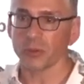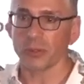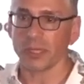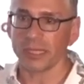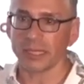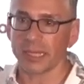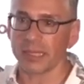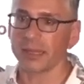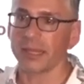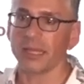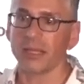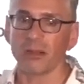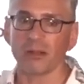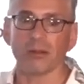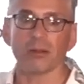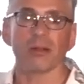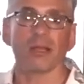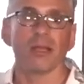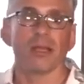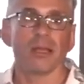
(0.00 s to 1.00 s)
in that
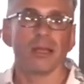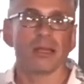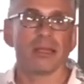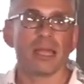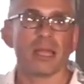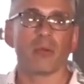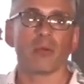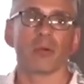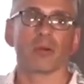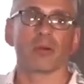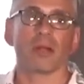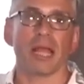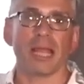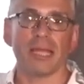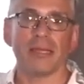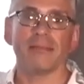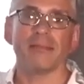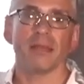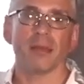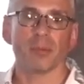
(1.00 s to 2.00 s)
they're, they were
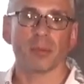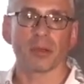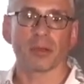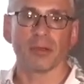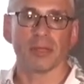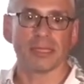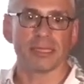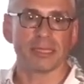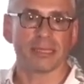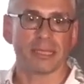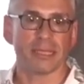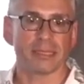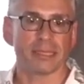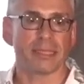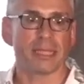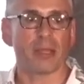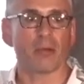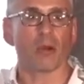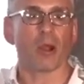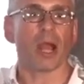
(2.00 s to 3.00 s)
atypical in the sense that
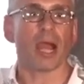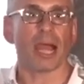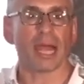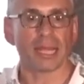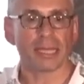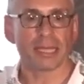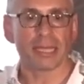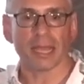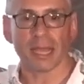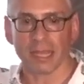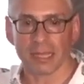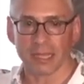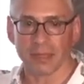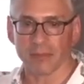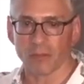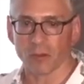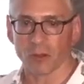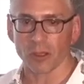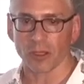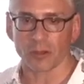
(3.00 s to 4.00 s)
they were highly, highly
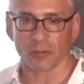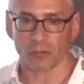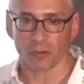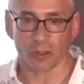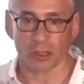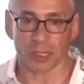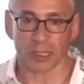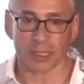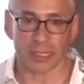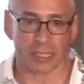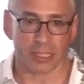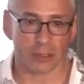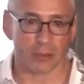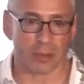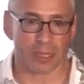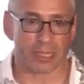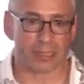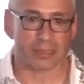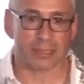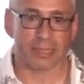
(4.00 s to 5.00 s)
vertically integrated.